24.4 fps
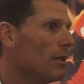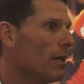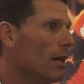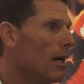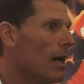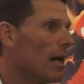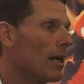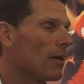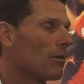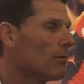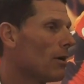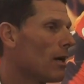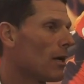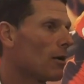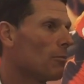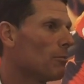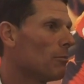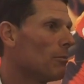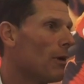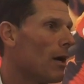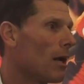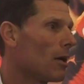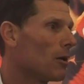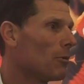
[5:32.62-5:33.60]

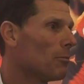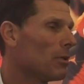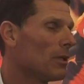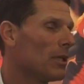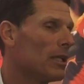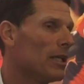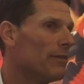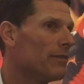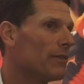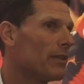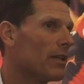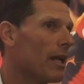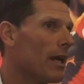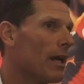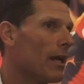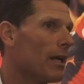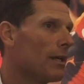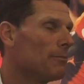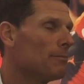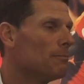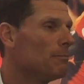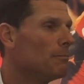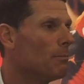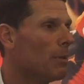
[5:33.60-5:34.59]
I don't believe in
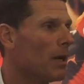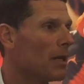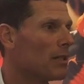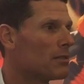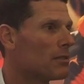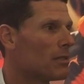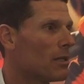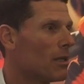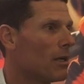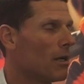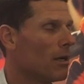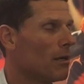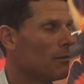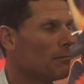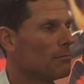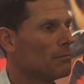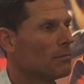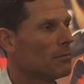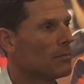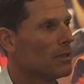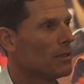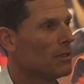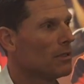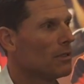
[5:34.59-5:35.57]
that. But
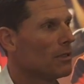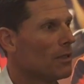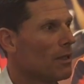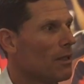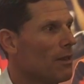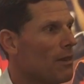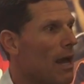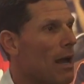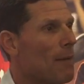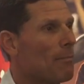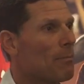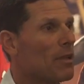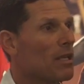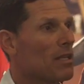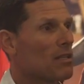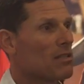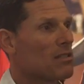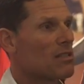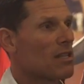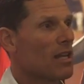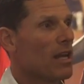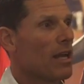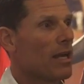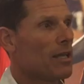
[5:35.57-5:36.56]
that being
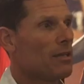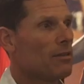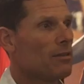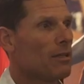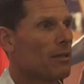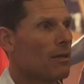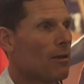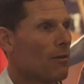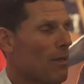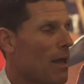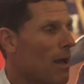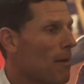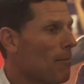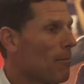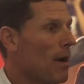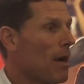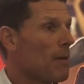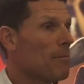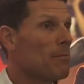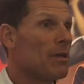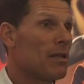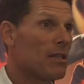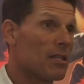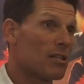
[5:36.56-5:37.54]
said, you know, that
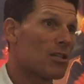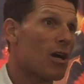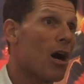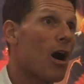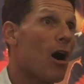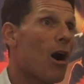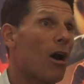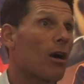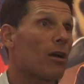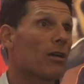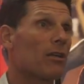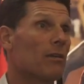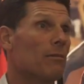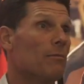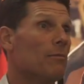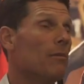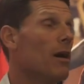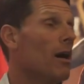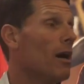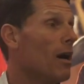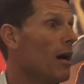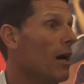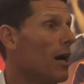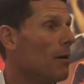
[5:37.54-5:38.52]
might be the talk.
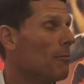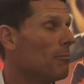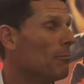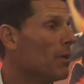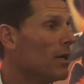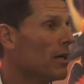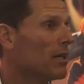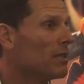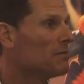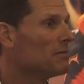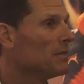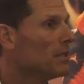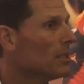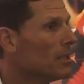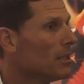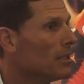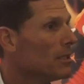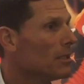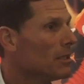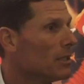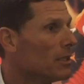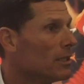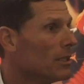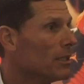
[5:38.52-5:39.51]
But
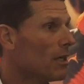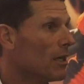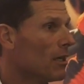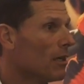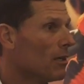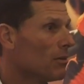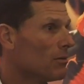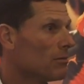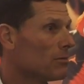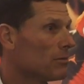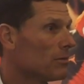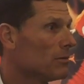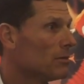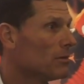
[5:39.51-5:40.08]
you know.